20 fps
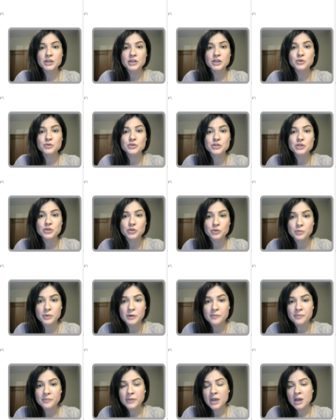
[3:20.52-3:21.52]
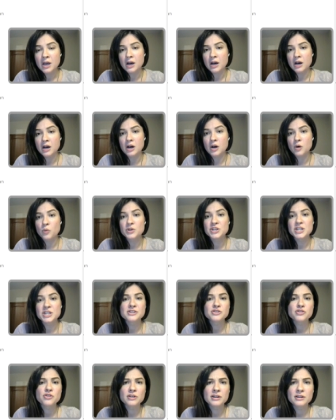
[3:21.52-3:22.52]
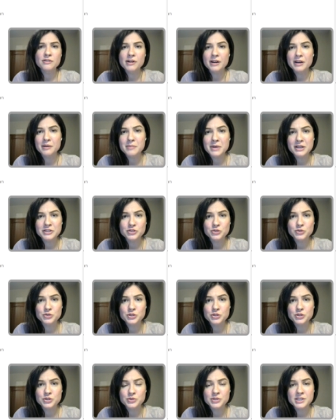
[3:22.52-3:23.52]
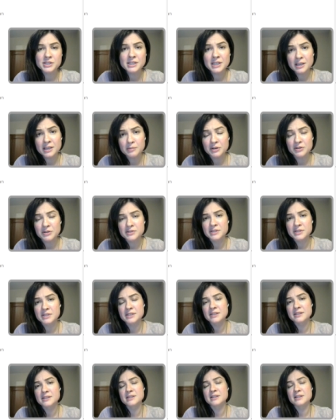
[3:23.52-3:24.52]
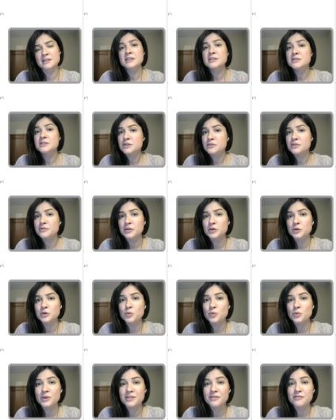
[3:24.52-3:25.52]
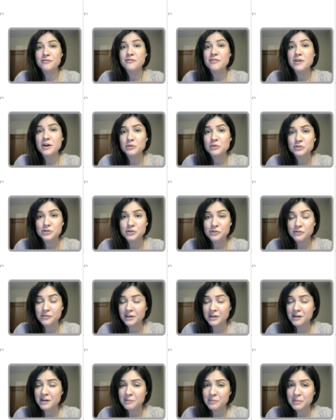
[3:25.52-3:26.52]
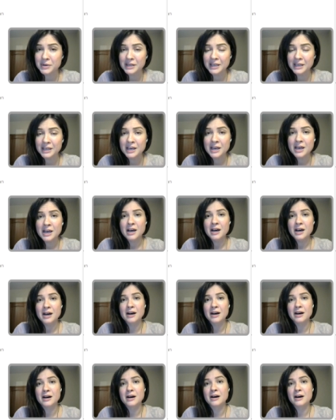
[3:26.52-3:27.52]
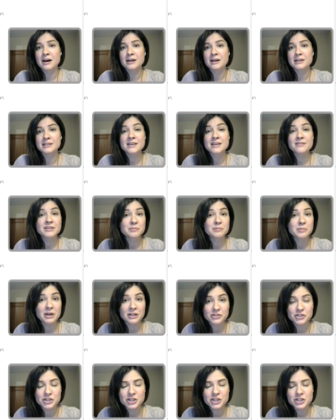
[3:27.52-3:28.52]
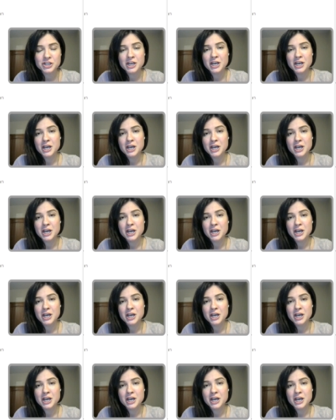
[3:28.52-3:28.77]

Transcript: YouTube, which I strongly recommend you to see, because this is an interview with the founder of the company, David Palcic,